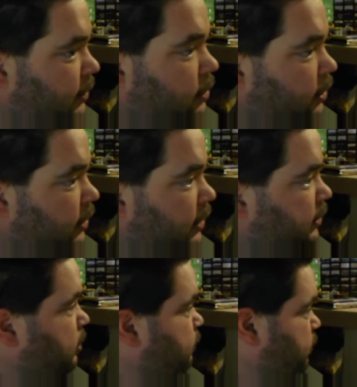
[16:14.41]
I can
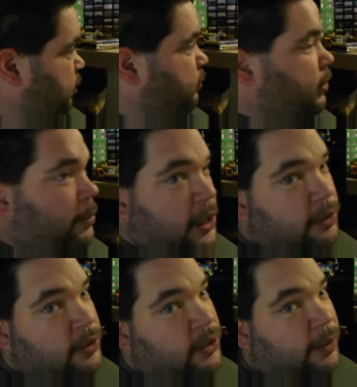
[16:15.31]
list those two
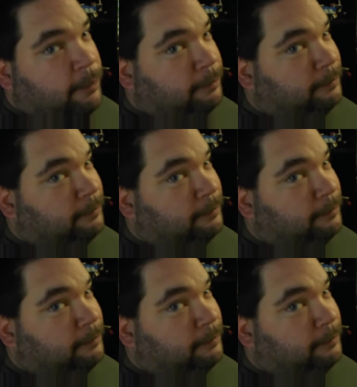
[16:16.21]
computers up.